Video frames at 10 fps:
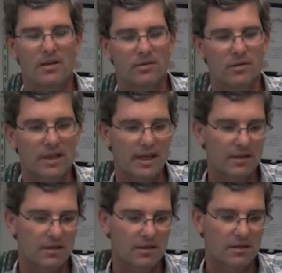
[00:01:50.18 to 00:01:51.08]
And so
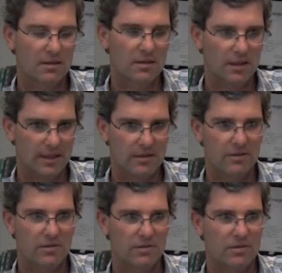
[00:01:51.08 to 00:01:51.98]
that led
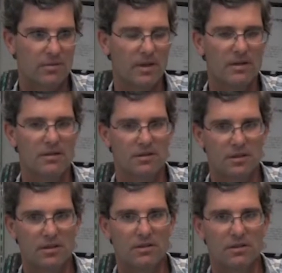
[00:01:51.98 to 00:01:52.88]
to
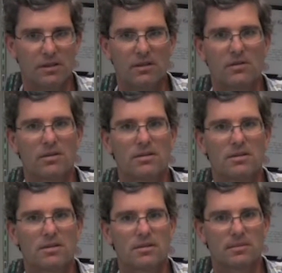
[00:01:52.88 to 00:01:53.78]
tremendous yield
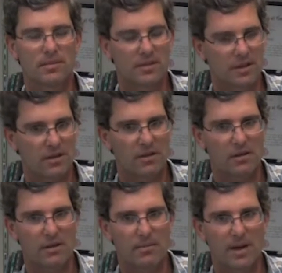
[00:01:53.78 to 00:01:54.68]
increases,
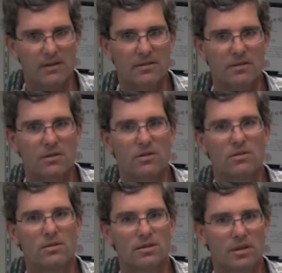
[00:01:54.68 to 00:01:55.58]
particularly in
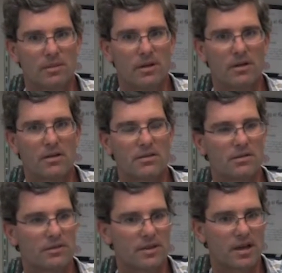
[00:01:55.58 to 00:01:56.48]
Mexico and some
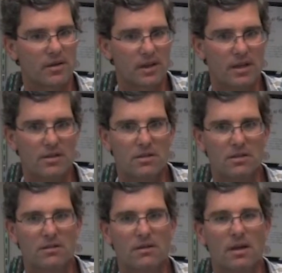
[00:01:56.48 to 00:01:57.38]
areas of South
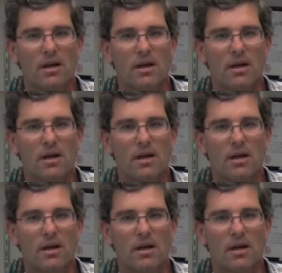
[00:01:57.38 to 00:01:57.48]
Asia.